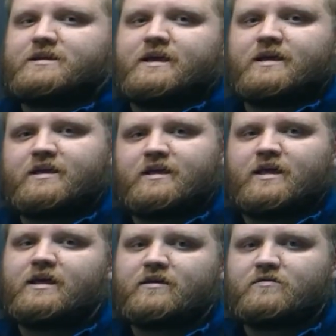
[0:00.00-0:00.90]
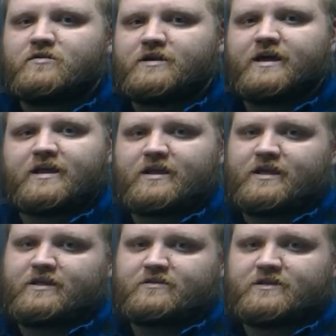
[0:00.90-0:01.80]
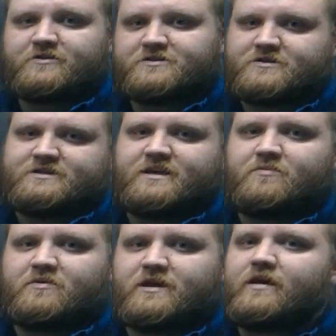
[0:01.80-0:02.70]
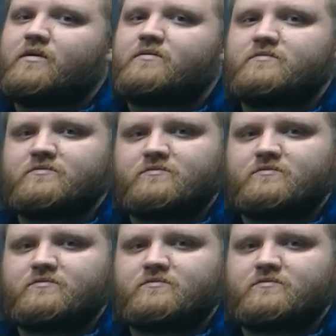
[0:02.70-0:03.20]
take a look at a literature example now.